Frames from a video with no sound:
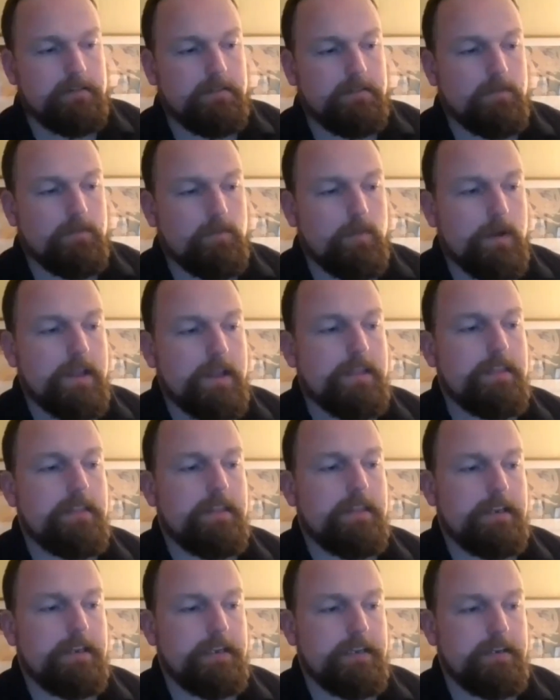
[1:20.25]
With
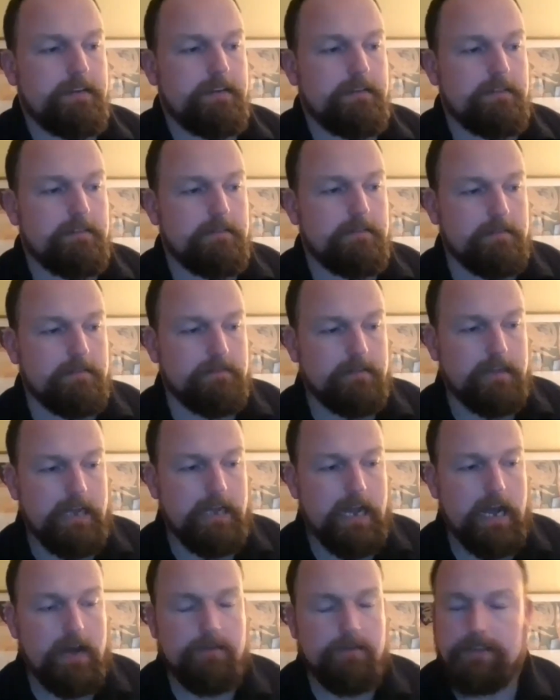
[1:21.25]
the
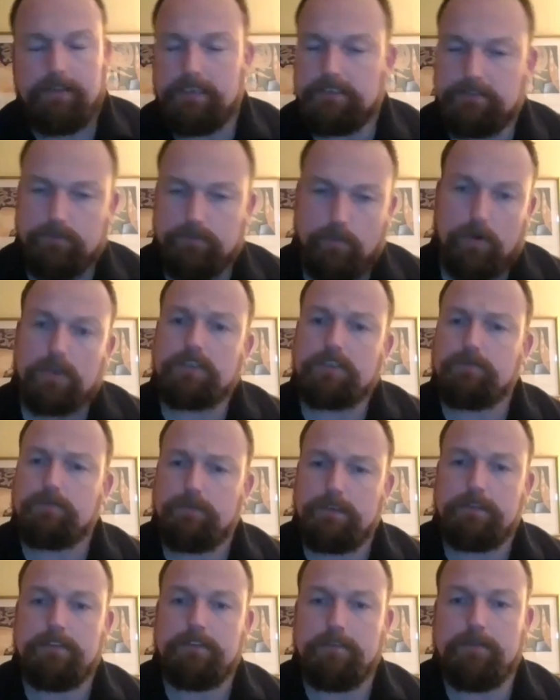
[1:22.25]
how this works
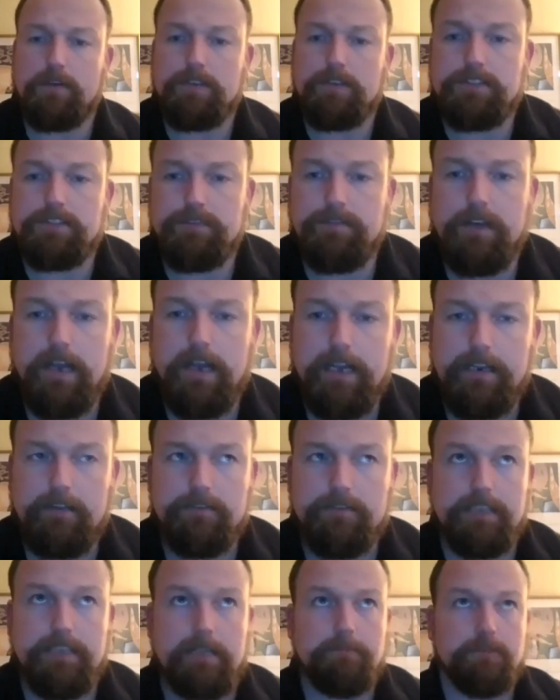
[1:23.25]
with Diversified, I
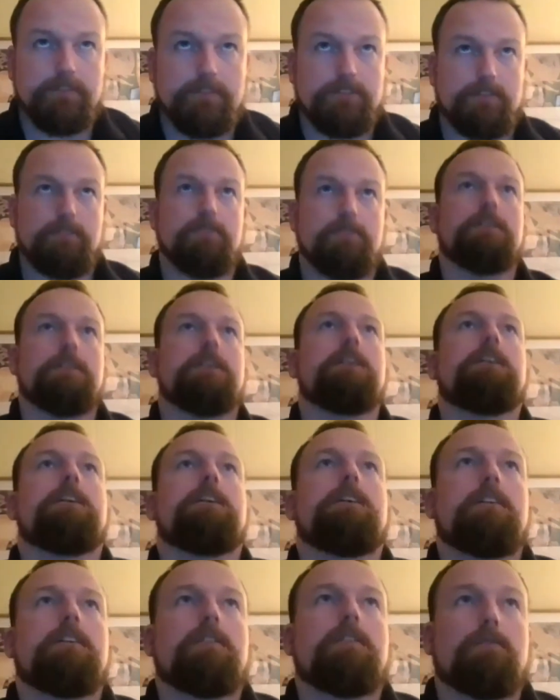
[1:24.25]
was able to
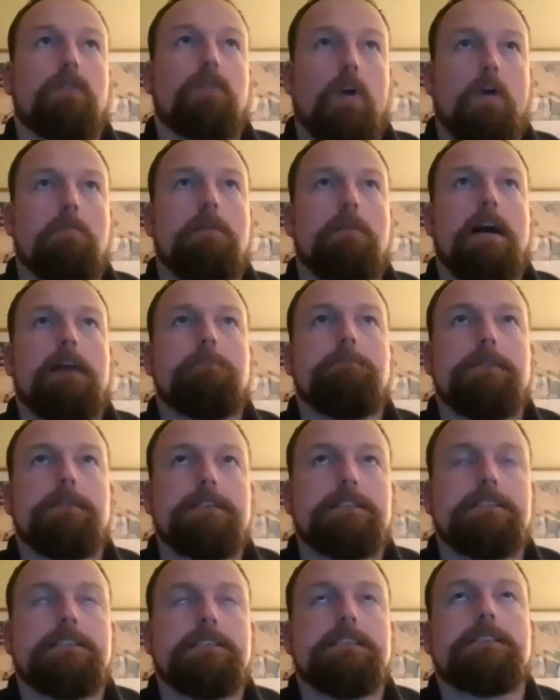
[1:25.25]
grow my
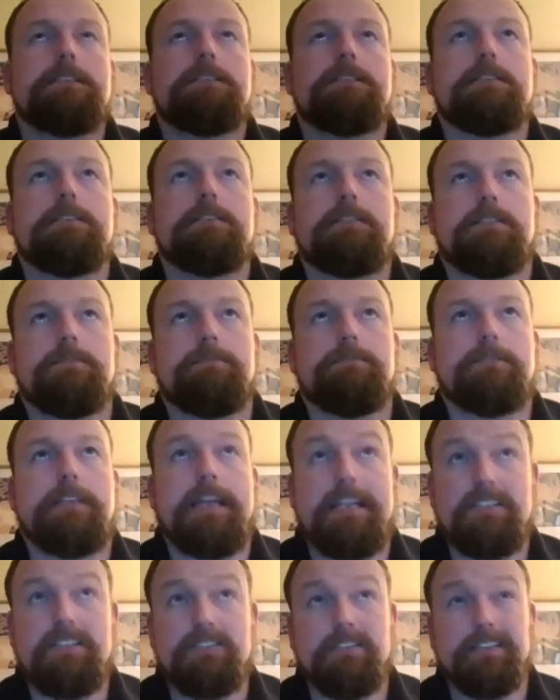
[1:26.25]
business
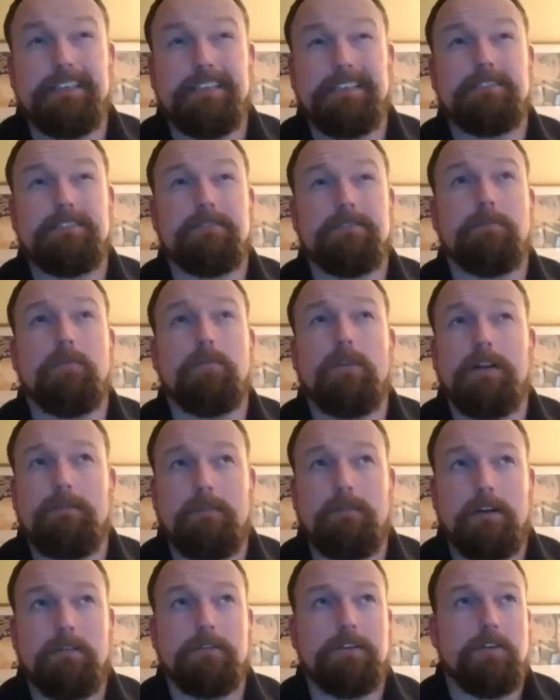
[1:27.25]
substantially to a point
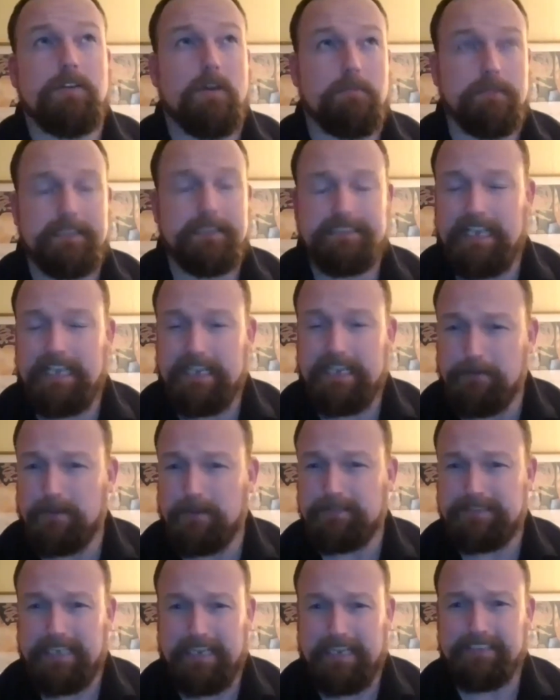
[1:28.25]
where it would normally take
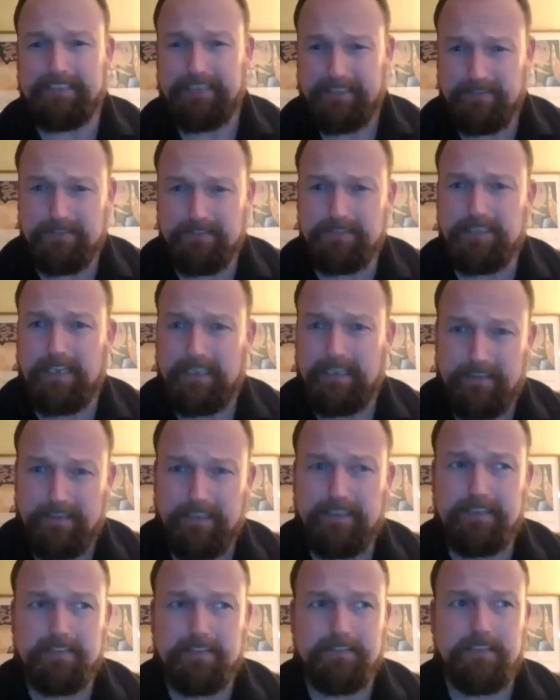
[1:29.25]
about 10 years, I
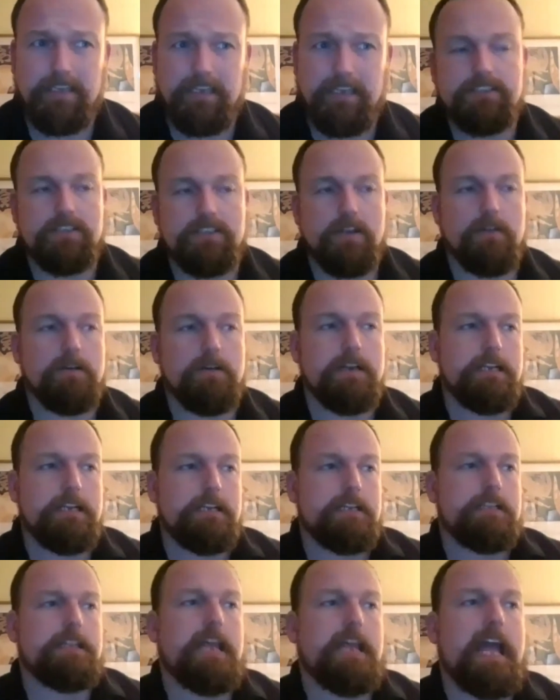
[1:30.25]
think. So
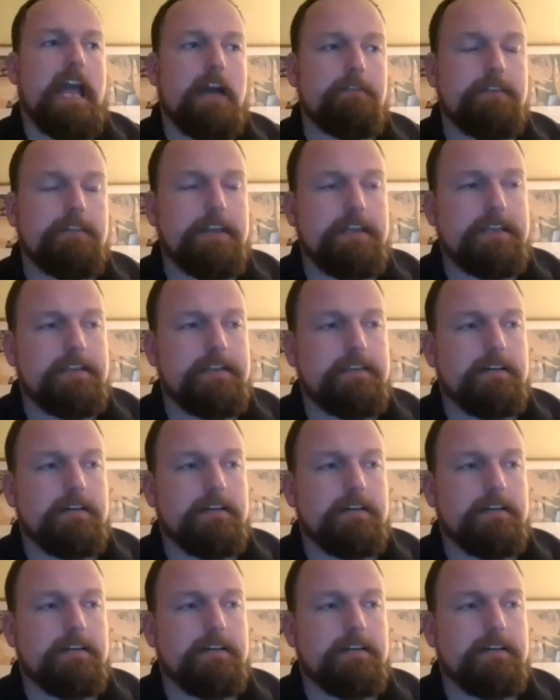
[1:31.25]
they have a